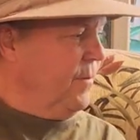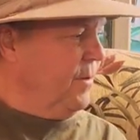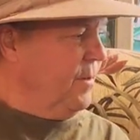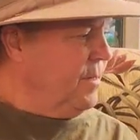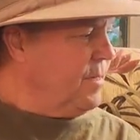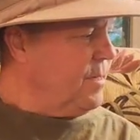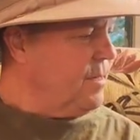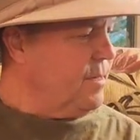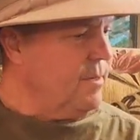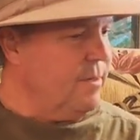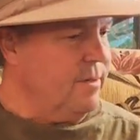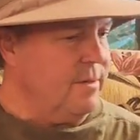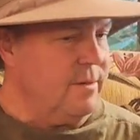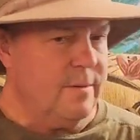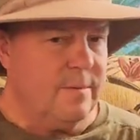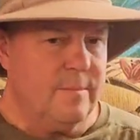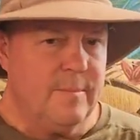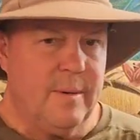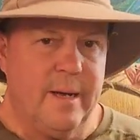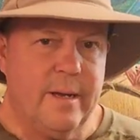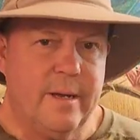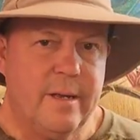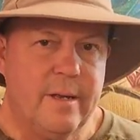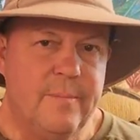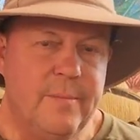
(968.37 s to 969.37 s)
this to
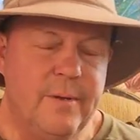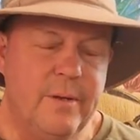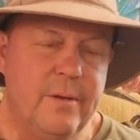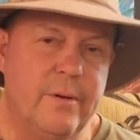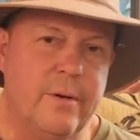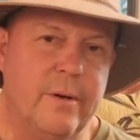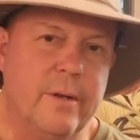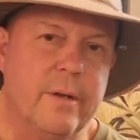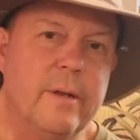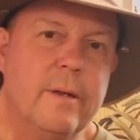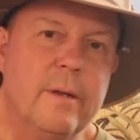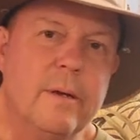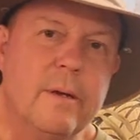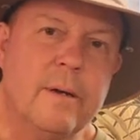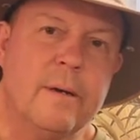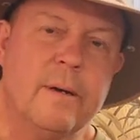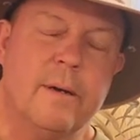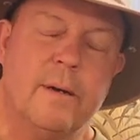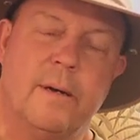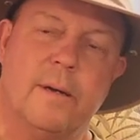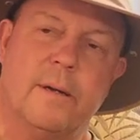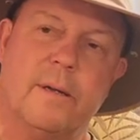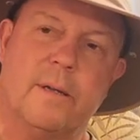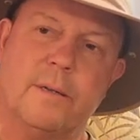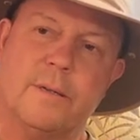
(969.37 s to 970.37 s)
my community
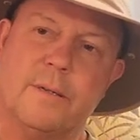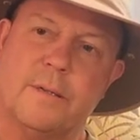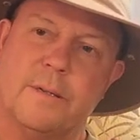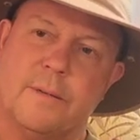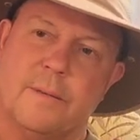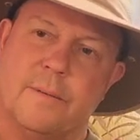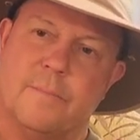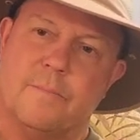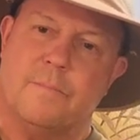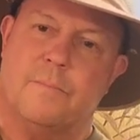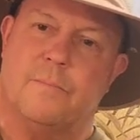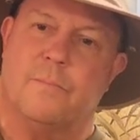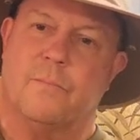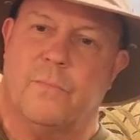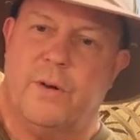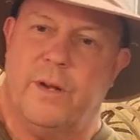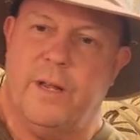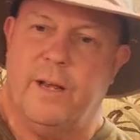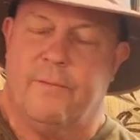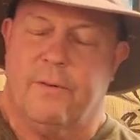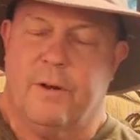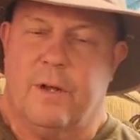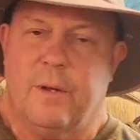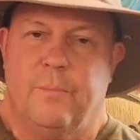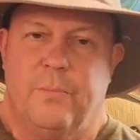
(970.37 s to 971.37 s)
because
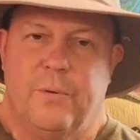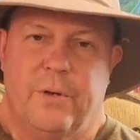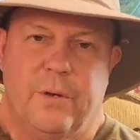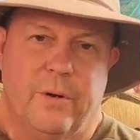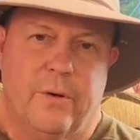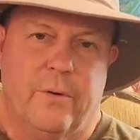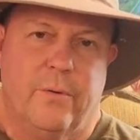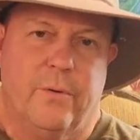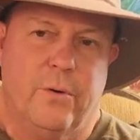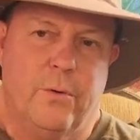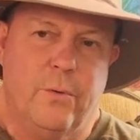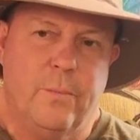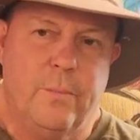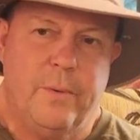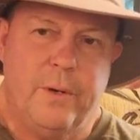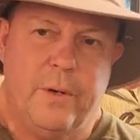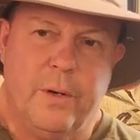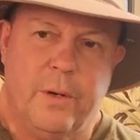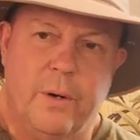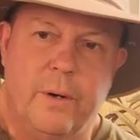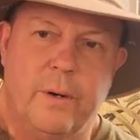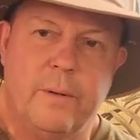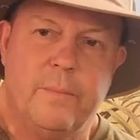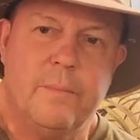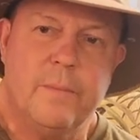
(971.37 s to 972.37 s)
we have a computer room
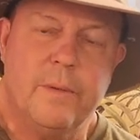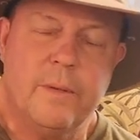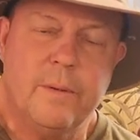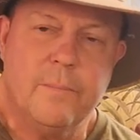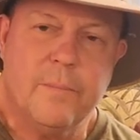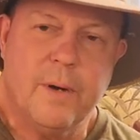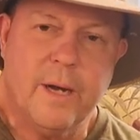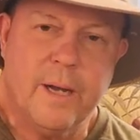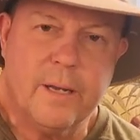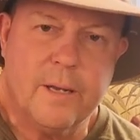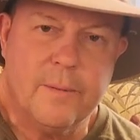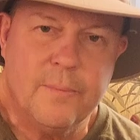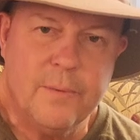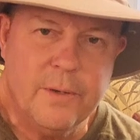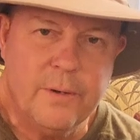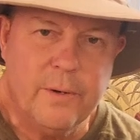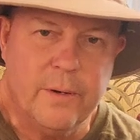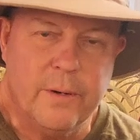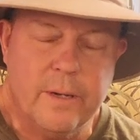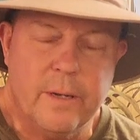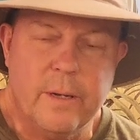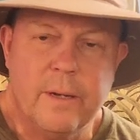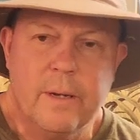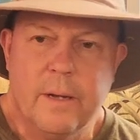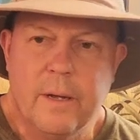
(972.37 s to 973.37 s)
here in my
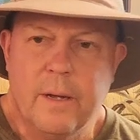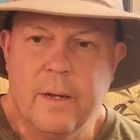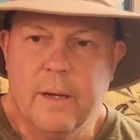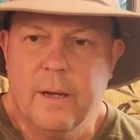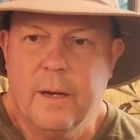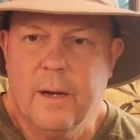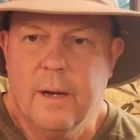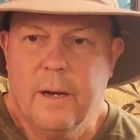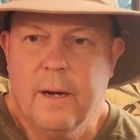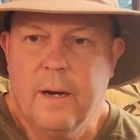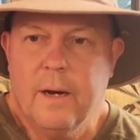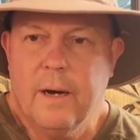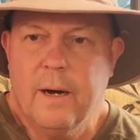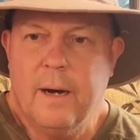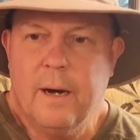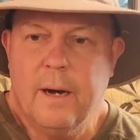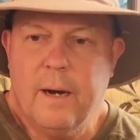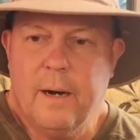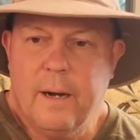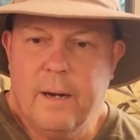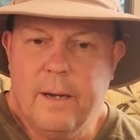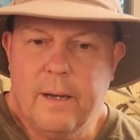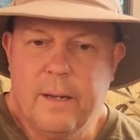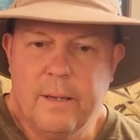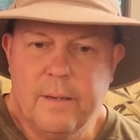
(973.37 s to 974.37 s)
community.
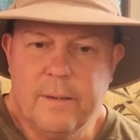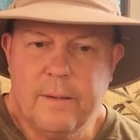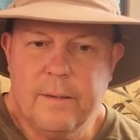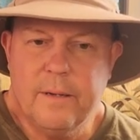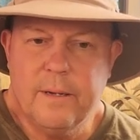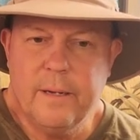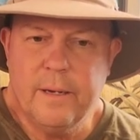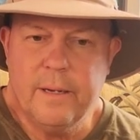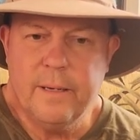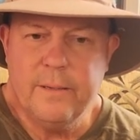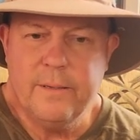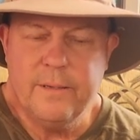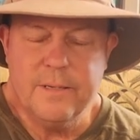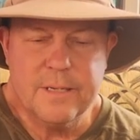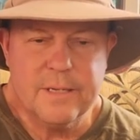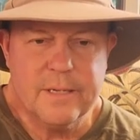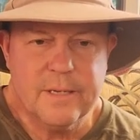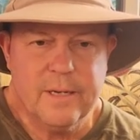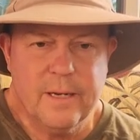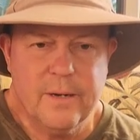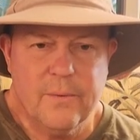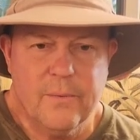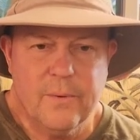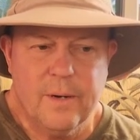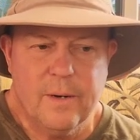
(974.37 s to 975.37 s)
And you
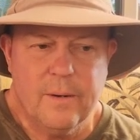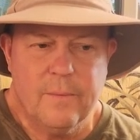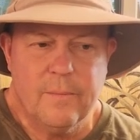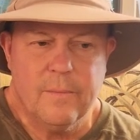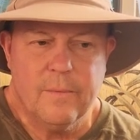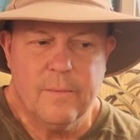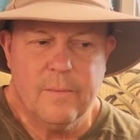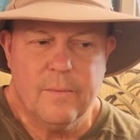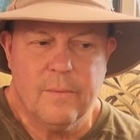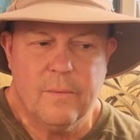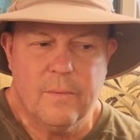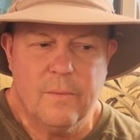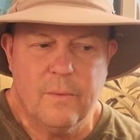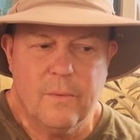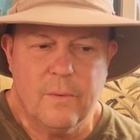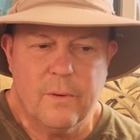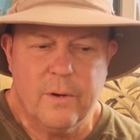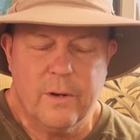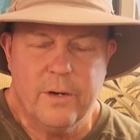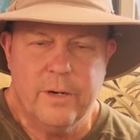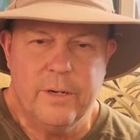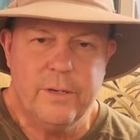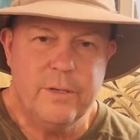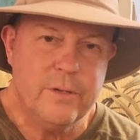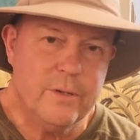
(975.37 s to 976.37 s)
say, well,
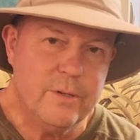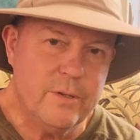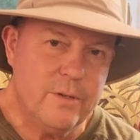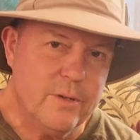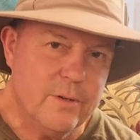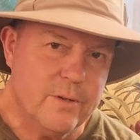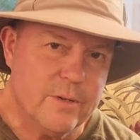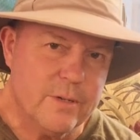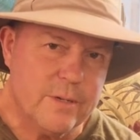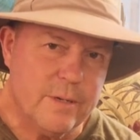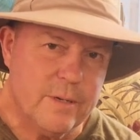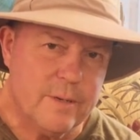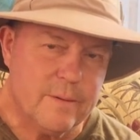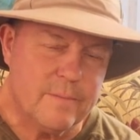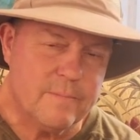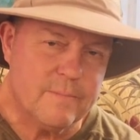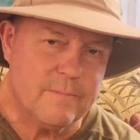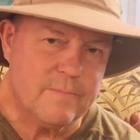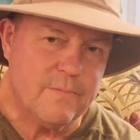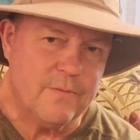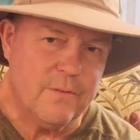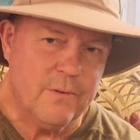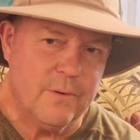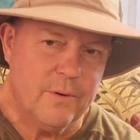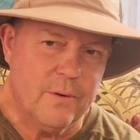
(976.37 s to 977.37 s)
couldn't you use it
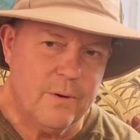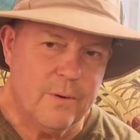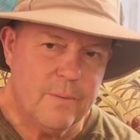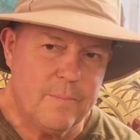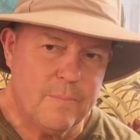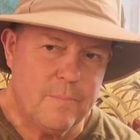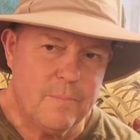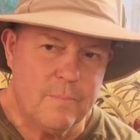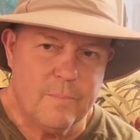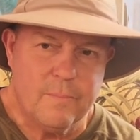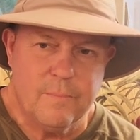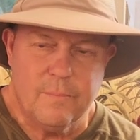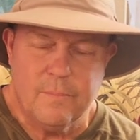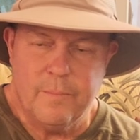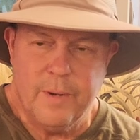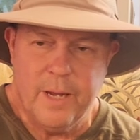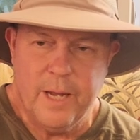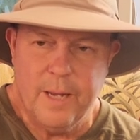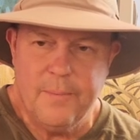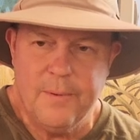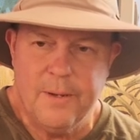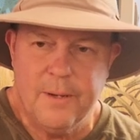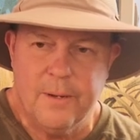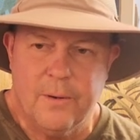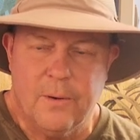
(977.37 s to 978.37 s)
for
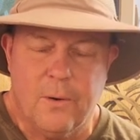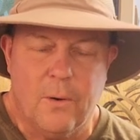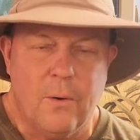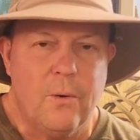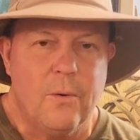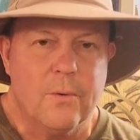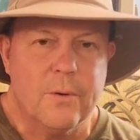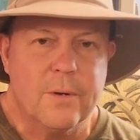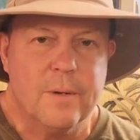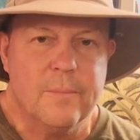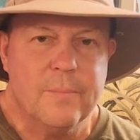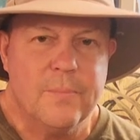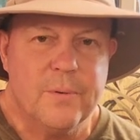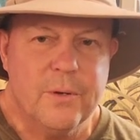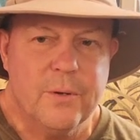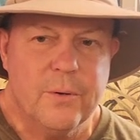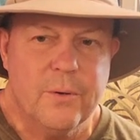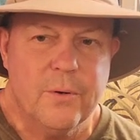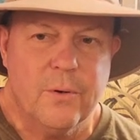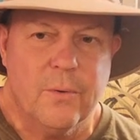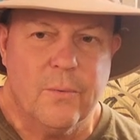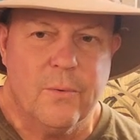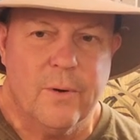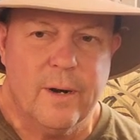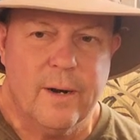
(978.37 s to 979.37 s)
maybe an old
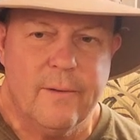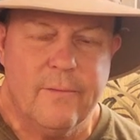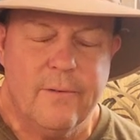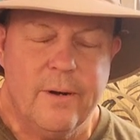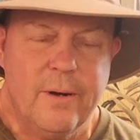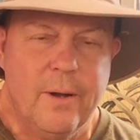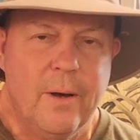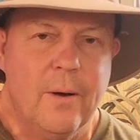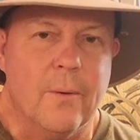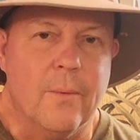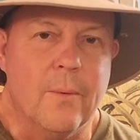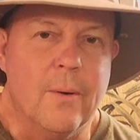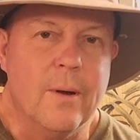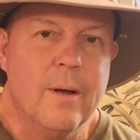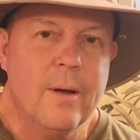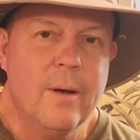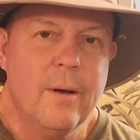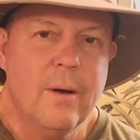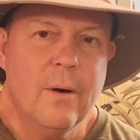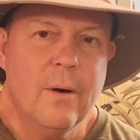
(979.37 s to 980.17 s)
computer or whatever? No.